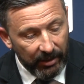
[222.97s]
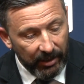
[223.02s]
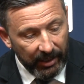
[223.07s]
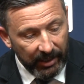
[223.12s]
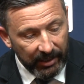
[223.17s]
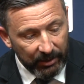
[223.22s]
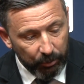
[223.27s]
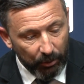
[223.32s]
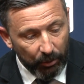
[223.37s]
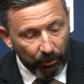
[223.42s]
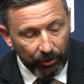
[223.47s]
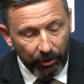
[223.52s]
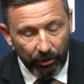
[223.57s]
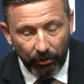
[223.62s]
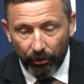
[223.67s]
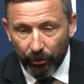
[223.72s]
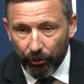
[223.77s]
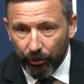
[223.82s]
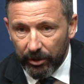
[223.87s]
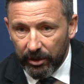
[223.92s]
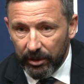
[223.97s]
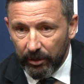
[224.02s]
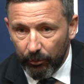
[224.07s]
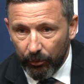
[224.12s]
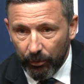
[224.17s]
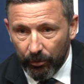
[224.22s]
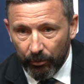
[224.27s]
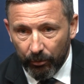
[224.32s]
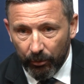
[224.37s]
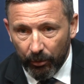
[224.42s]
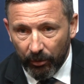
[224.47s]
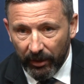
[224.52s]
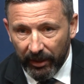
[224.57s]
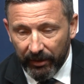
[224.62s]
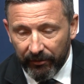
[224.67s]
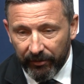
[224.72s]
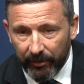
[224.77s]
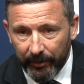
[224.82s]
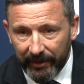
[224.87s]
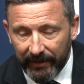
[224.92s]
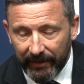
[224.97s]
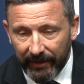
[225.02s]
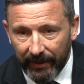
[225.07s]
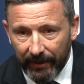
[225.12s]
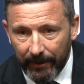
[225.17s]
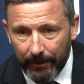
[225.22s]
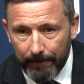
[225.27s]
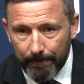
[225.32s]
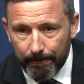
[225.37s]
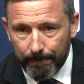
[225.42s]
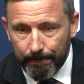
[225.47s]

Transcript: as will young Lewis, and we'll, we'll learn from it together.